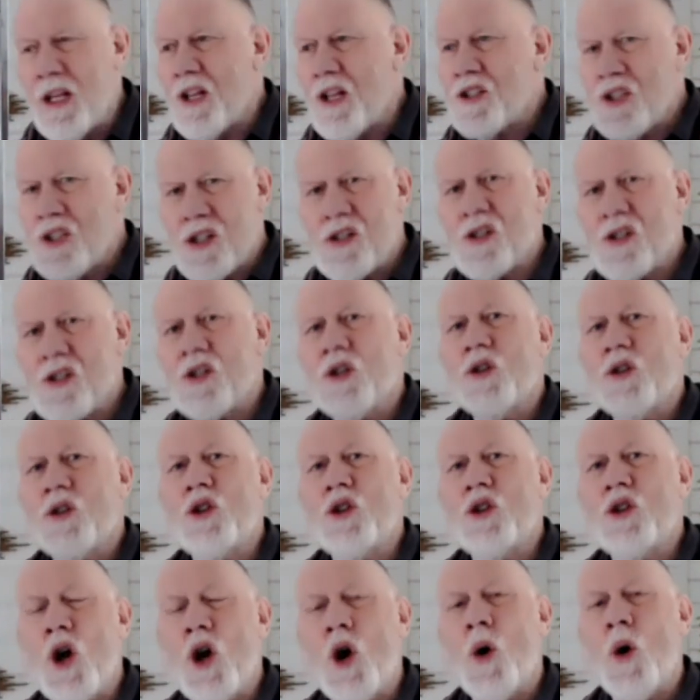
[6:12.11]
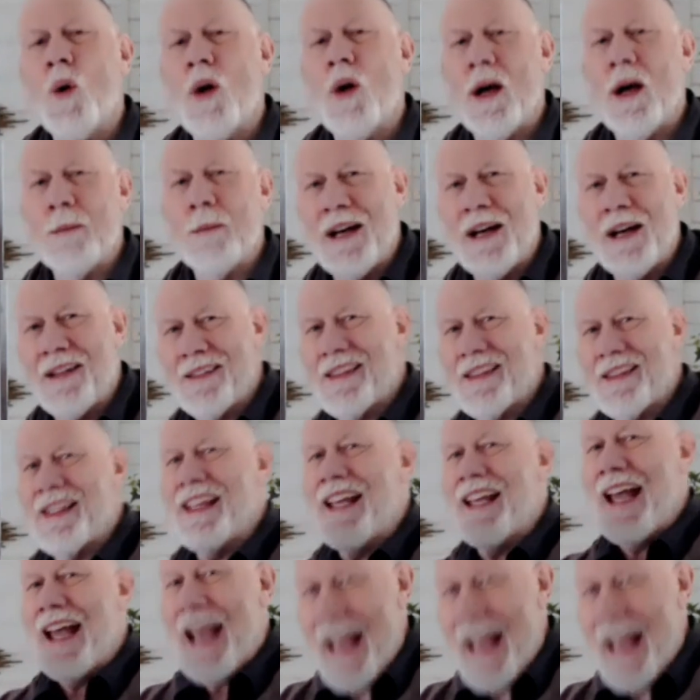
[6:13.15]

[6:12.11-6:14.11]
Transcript: Just know about the